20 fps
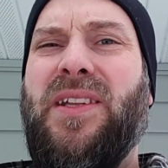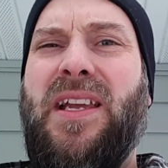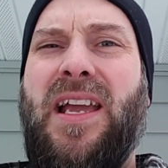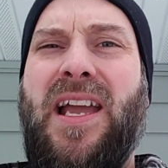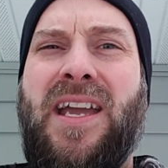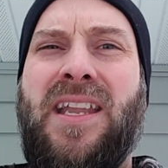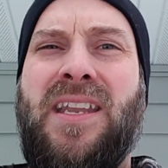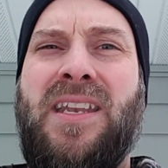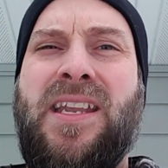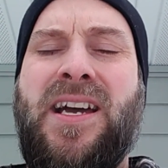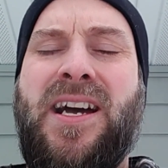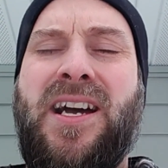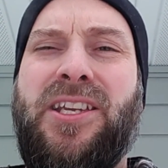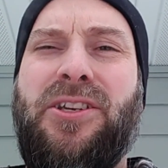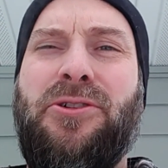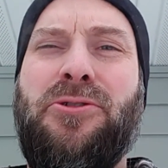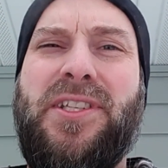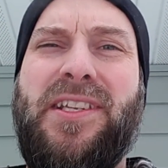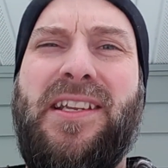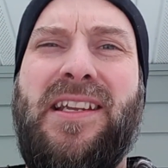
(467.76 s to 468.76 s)
and
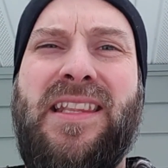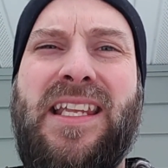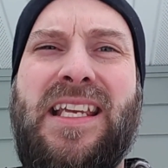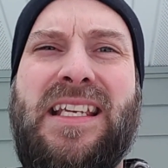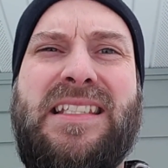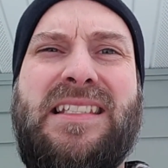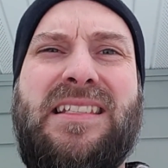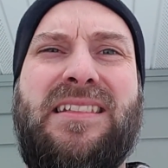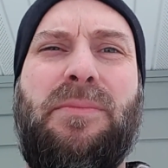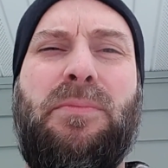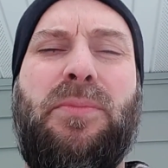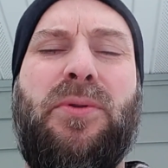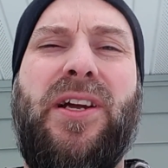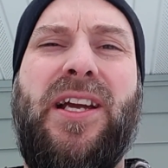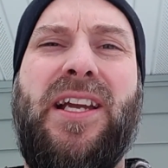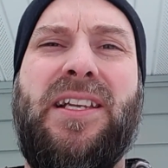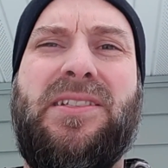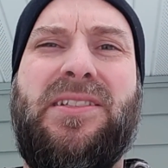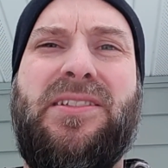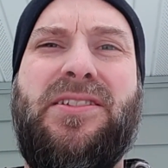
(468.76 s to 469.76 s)
use it in these
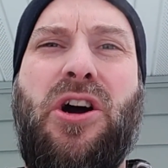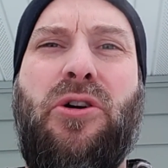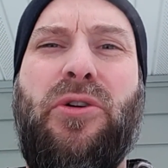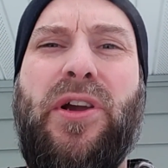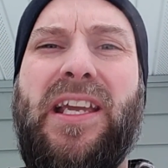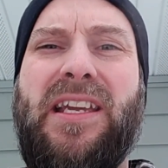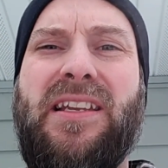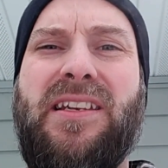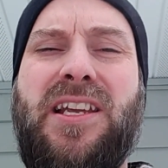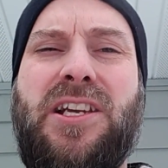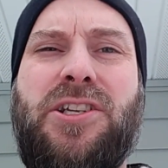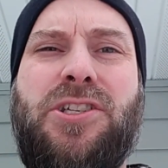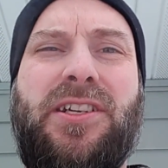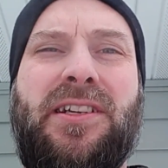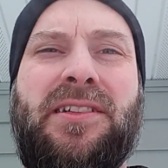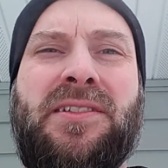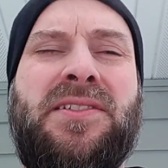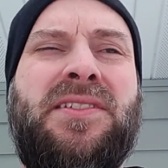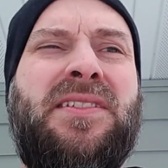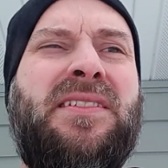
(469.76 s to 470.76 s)
slippery and snowy
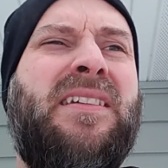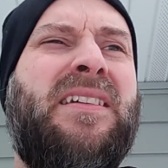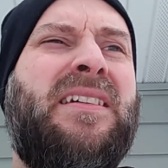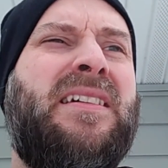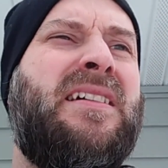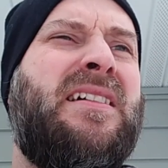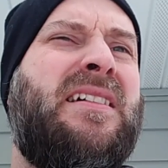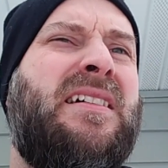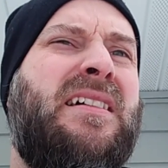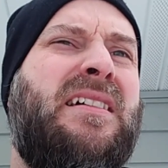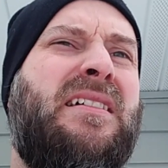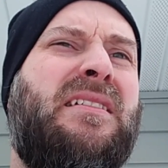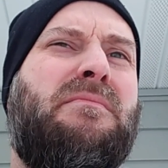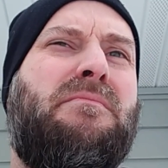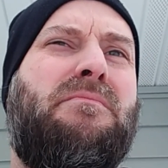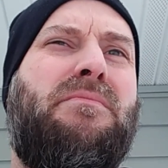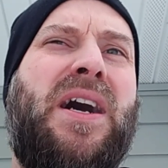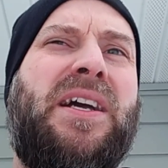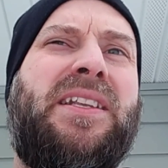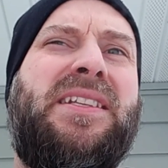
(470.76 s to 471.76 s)
conditions.
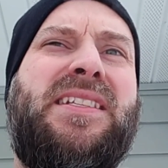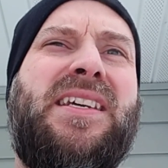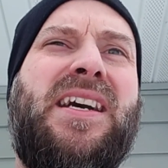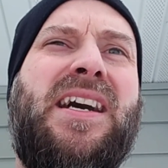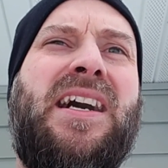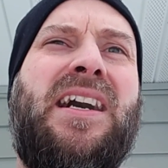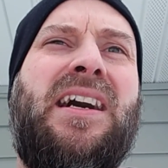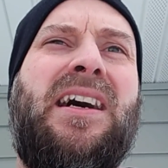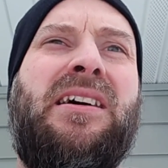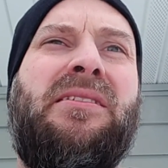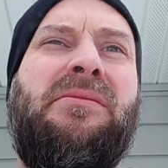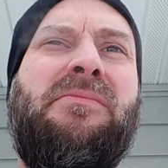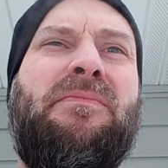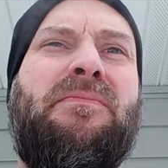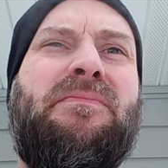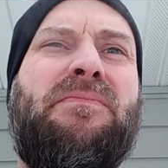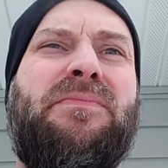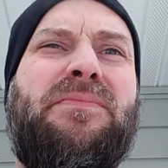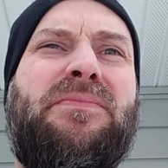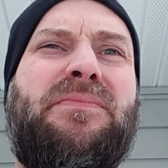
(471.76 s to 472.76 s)
But I
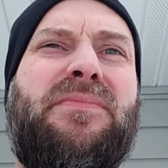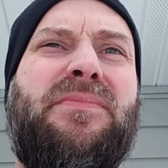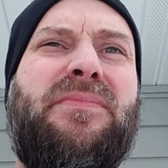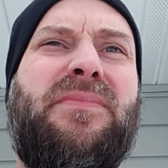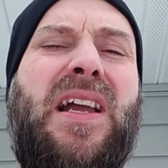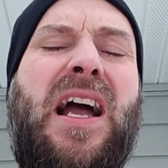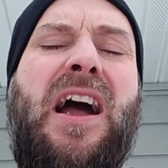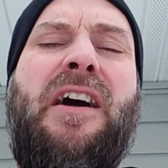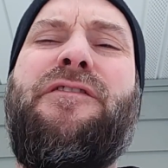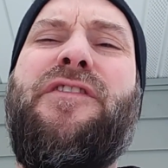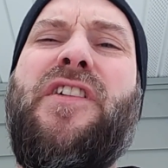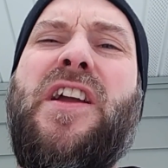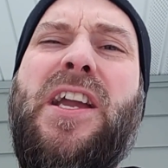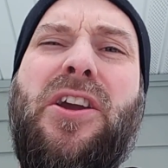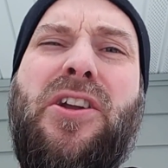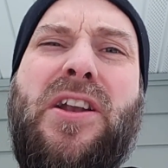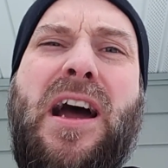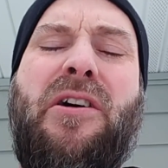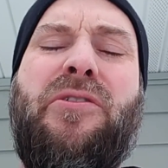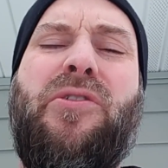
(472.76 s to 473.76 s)

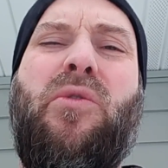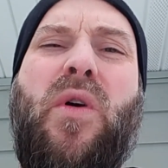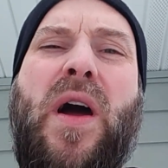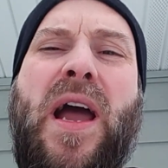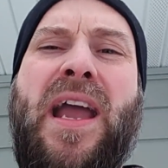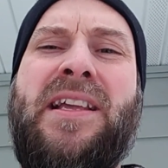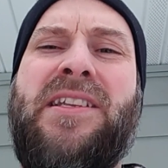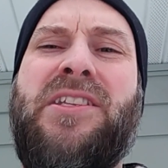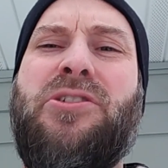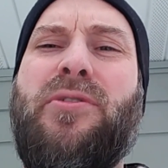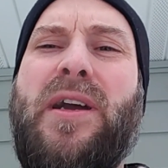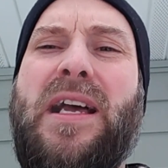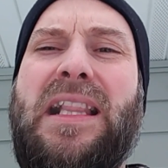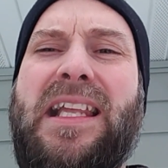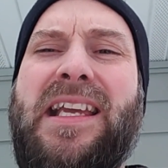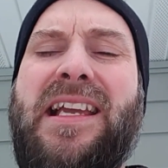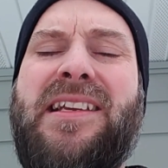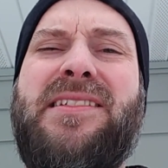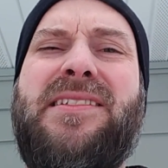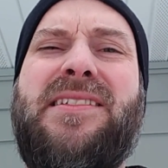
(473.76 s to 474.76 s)
figured out a way to at
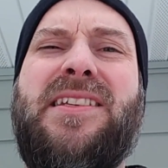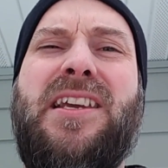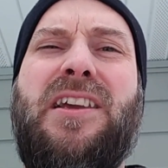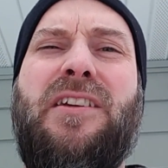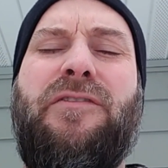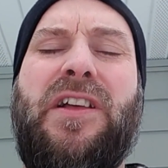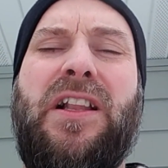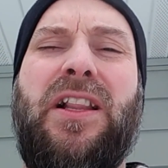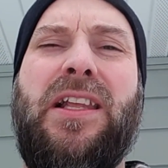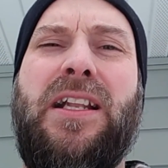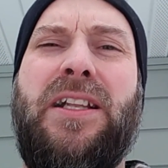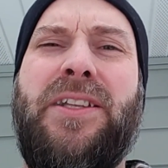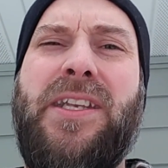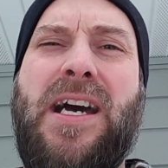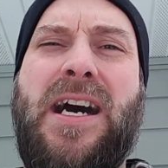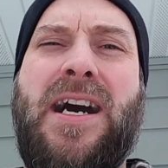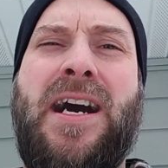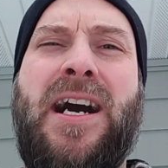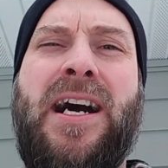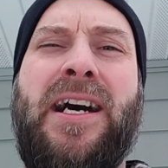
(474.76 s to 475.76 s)
least give a little
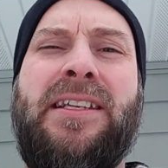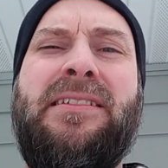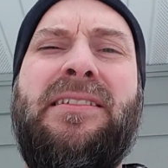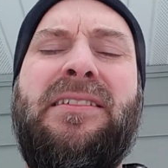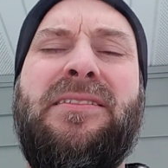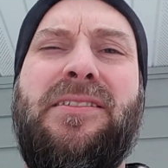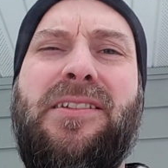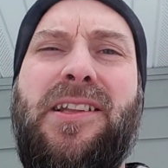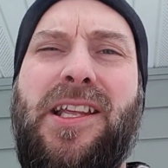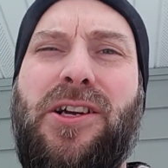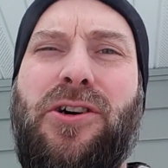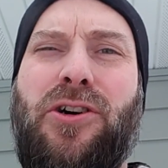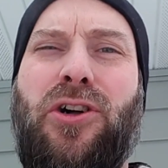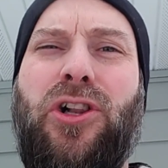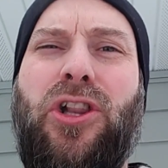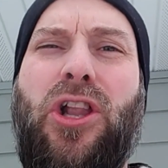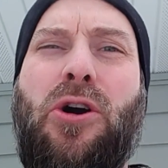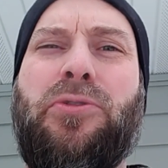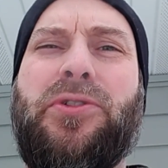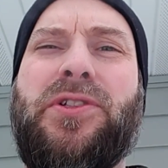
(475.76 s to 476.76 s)
nod to the
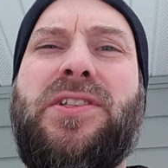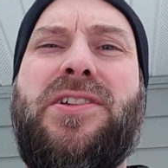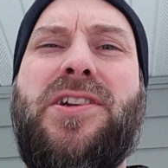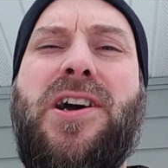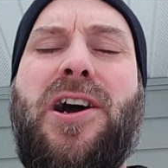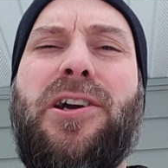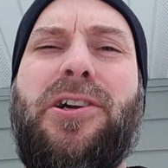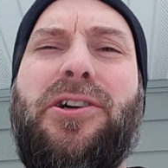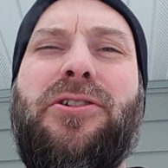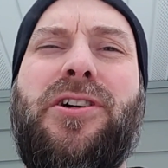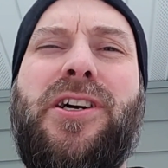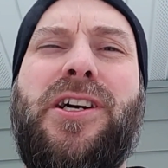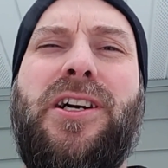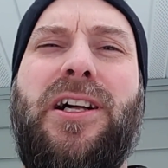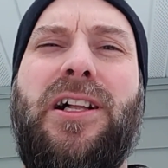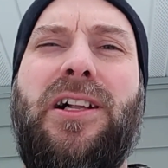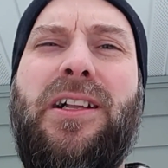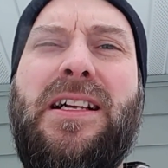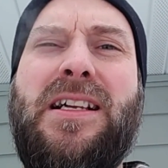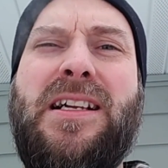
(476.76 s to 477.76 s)
old Lone Star
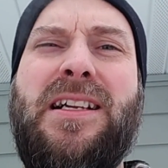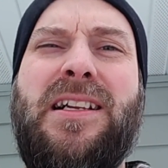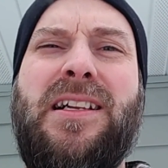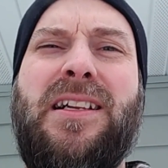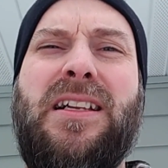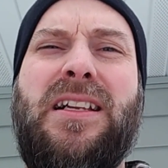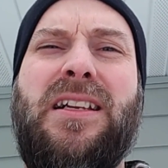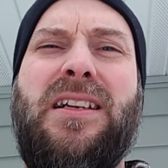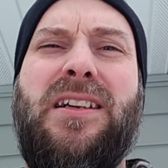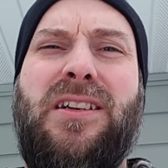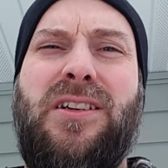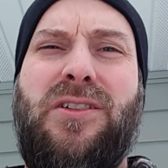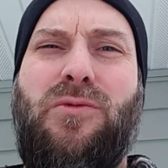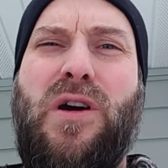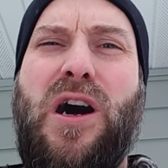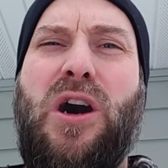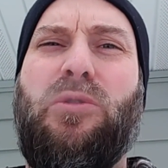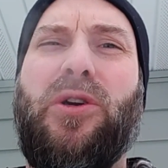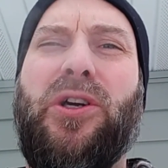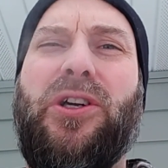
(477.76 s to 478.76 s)
Grill
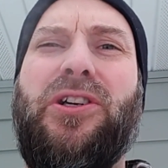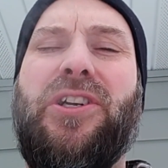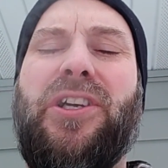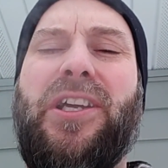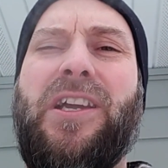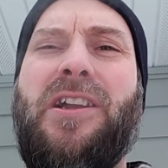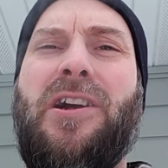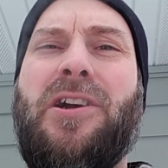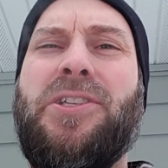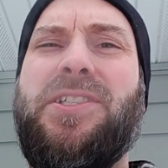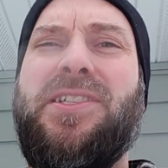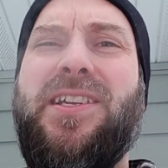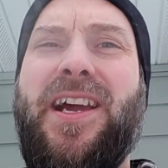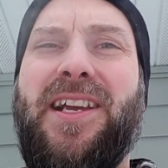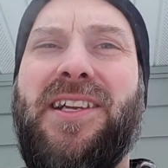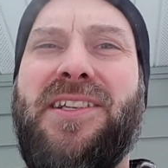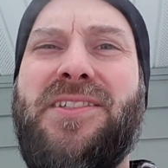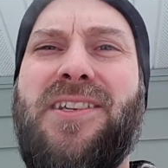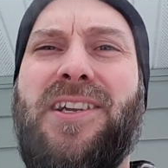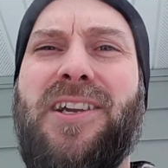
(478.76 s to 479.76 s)
while we're cooking our
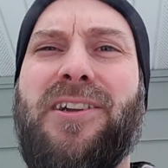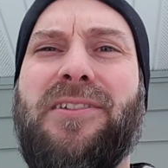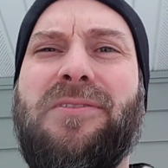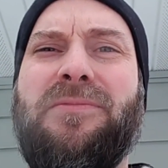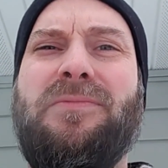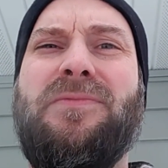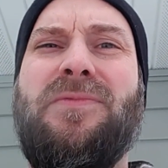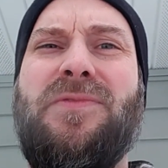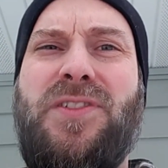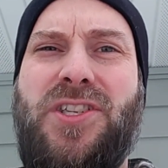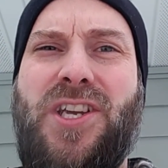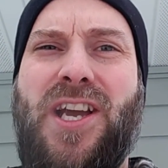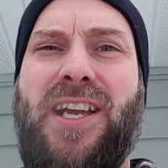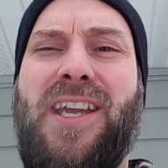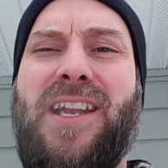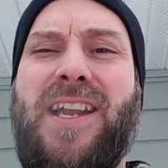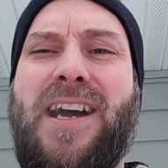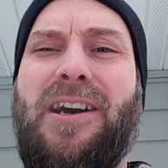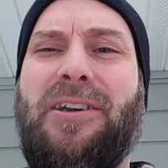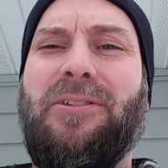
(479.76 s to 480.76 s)
steaks here.
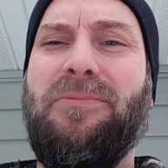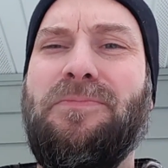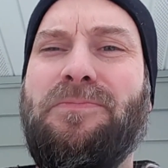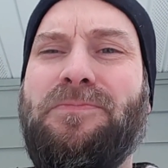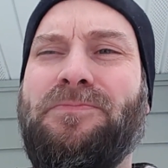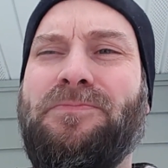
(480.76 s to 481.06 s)
Check it out.